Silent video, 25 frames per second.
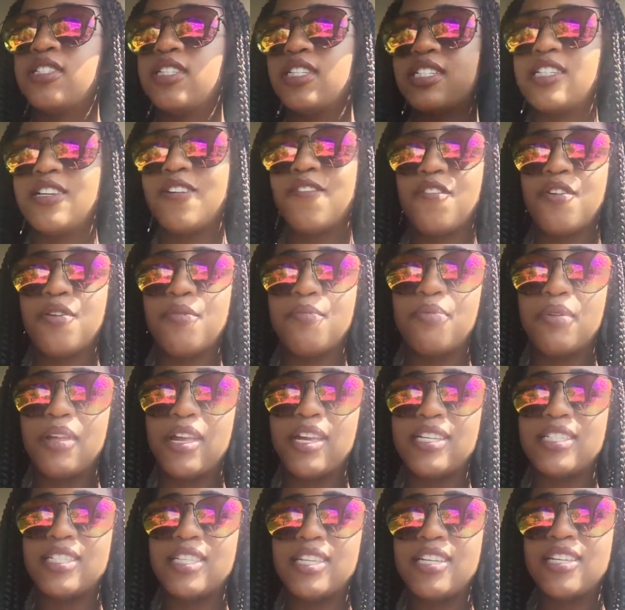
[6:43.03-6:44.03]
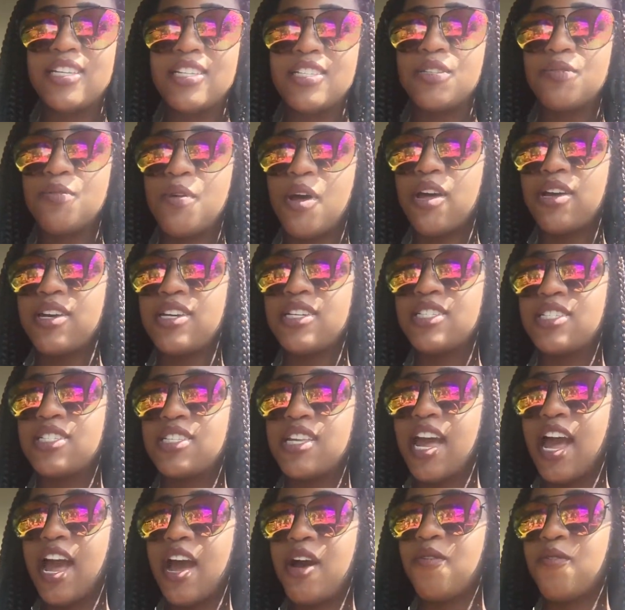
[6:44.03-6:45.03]
to different places while he's
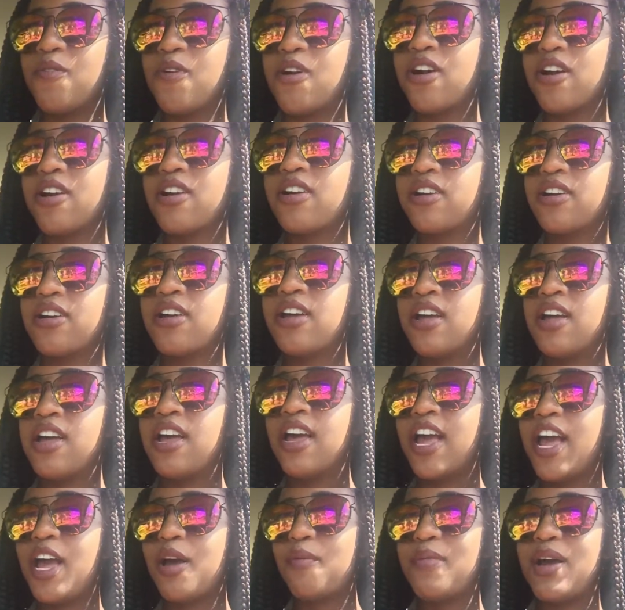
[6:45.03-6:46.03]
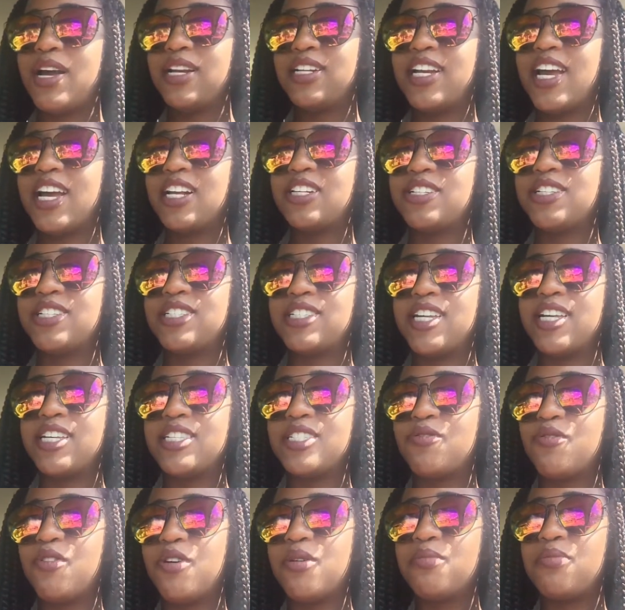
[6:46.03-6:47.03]
at work, and my dad just
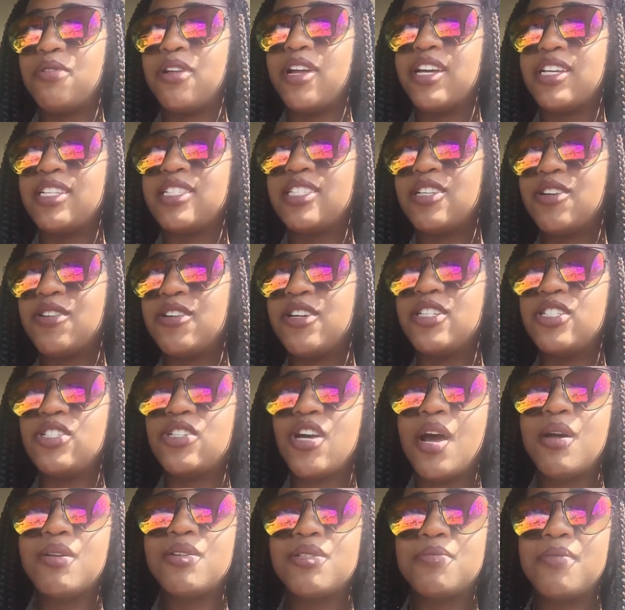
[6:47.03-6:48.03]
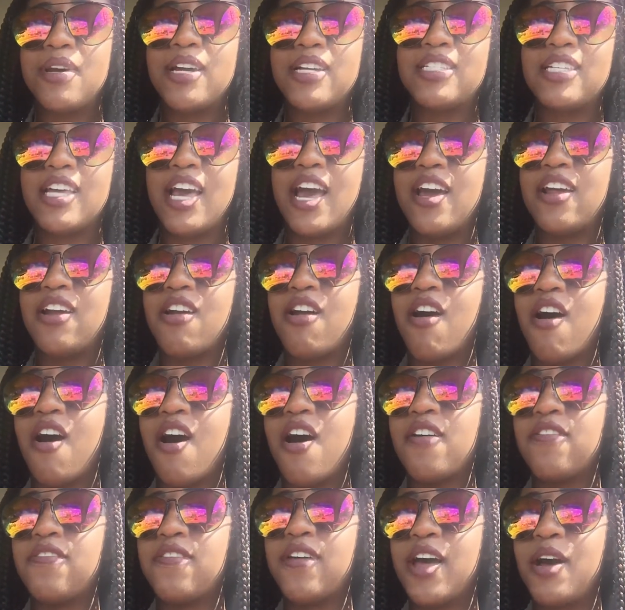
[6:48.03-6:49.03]
stays in one place. So he drops my dad
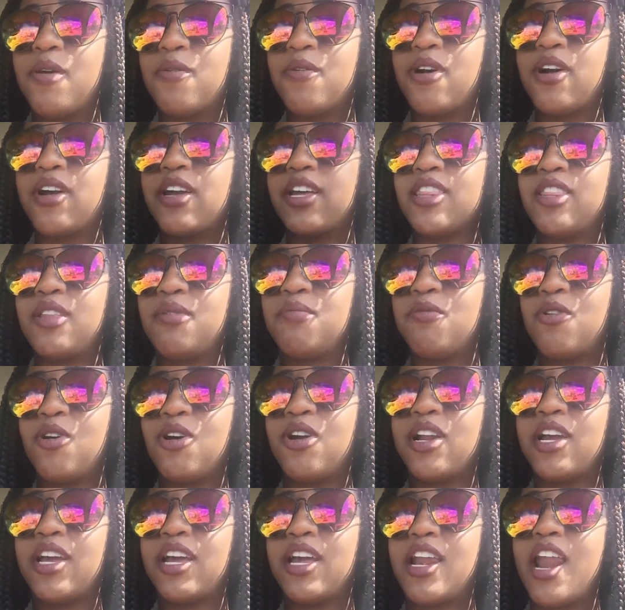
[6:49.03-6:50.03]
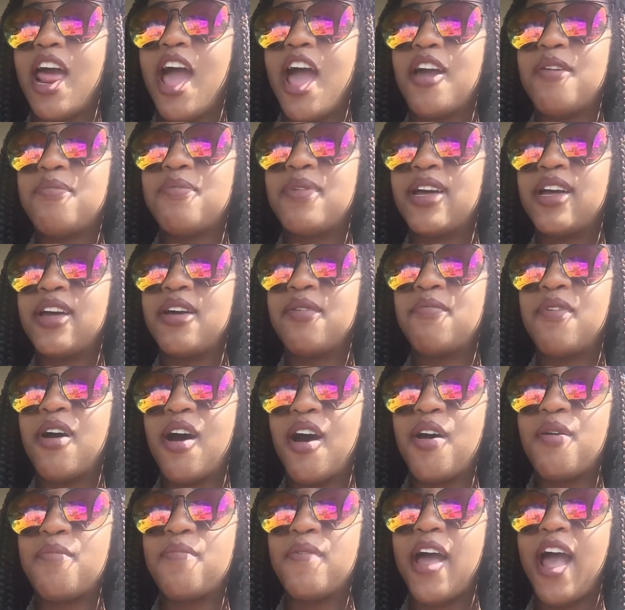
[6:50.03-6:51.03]
off at work in the morning and I pick him
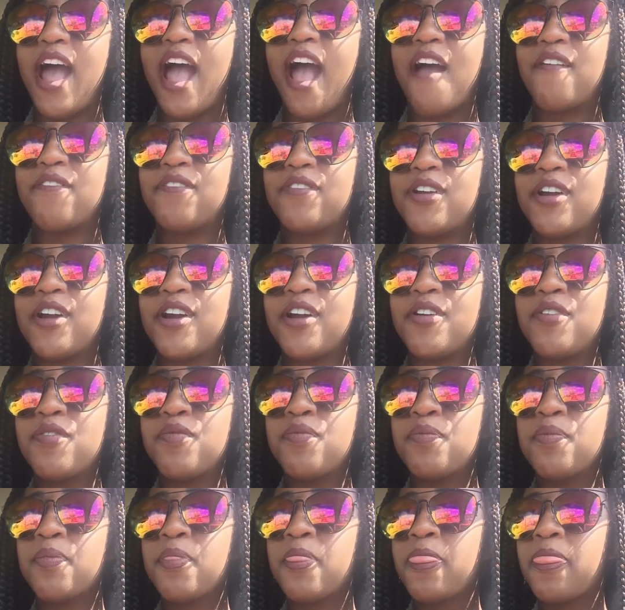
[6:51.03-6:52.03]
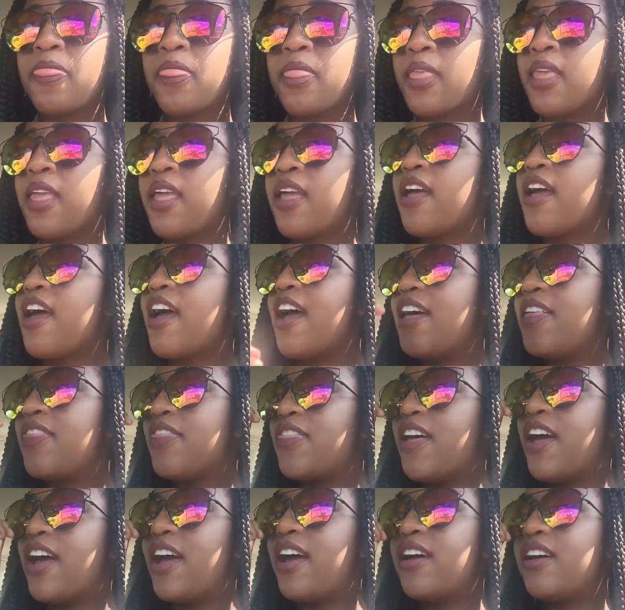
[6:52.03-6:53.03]
up after.
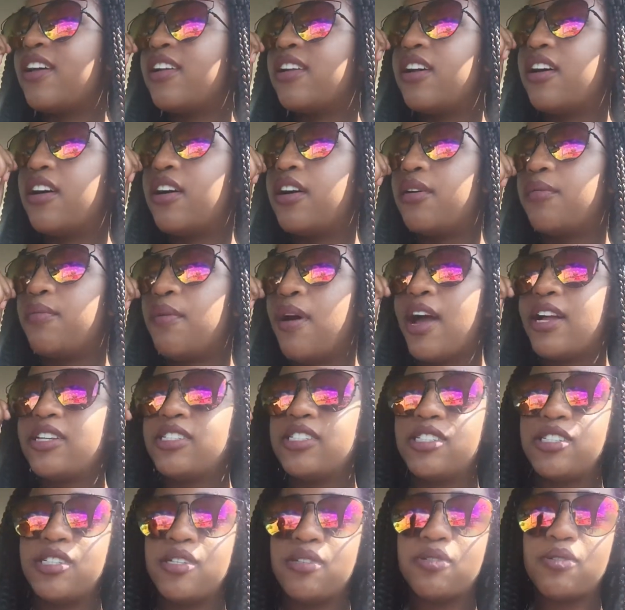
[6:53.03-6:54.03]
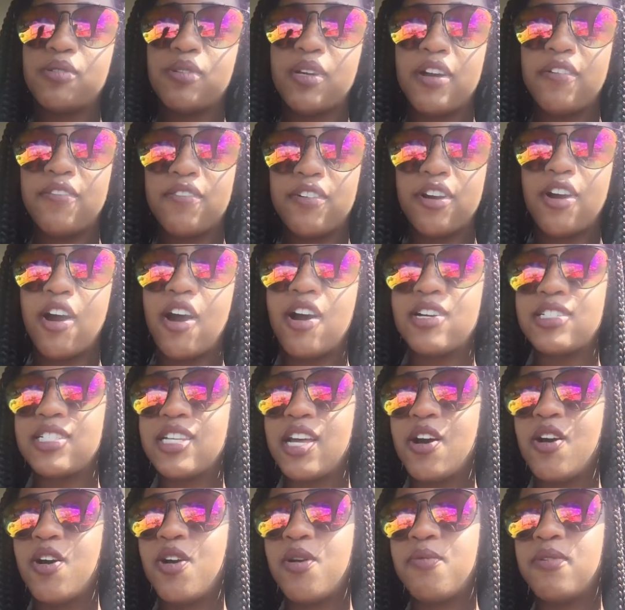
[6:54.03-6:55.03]
And then I just use whatever car's
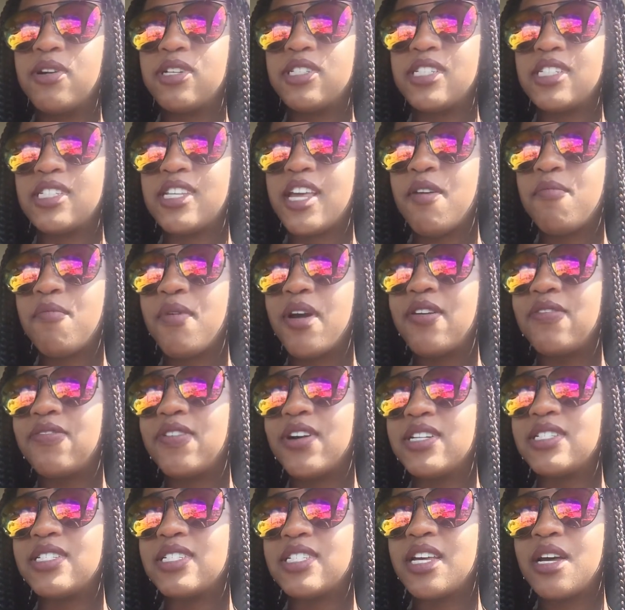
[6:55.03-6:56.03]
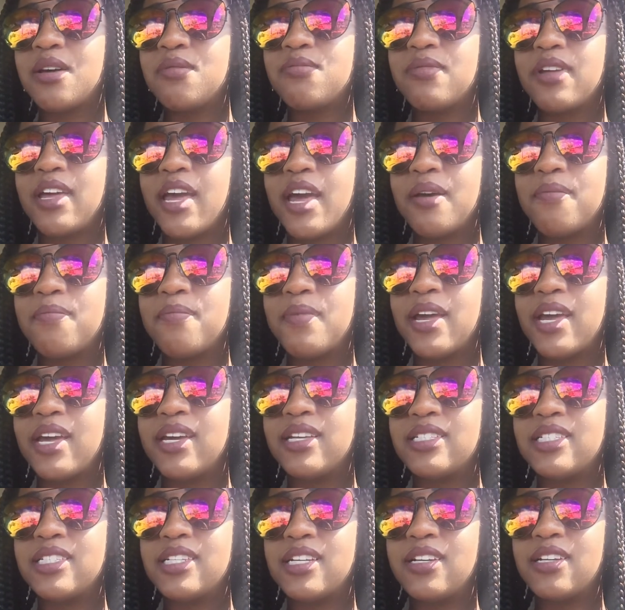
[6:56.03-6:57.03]
at home, or just have my friends come get
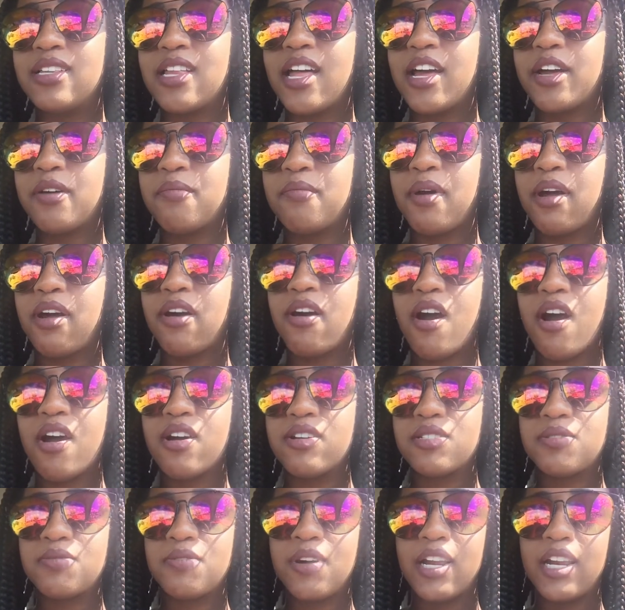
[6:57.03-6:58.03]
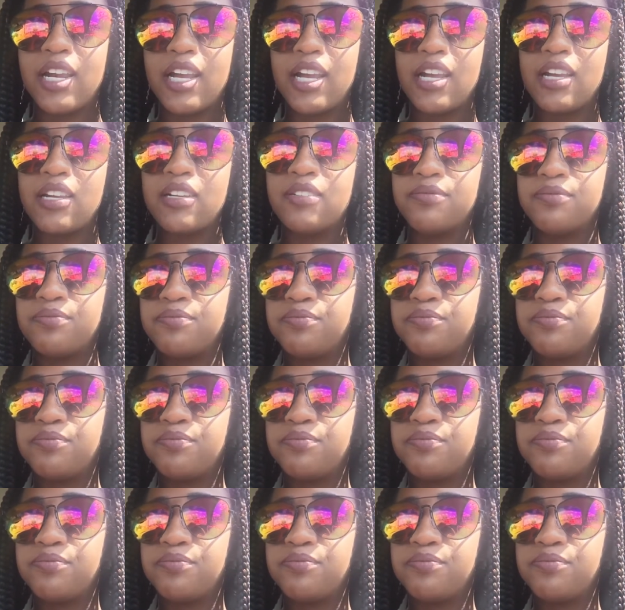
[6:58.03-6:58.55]
me until like my car's ready.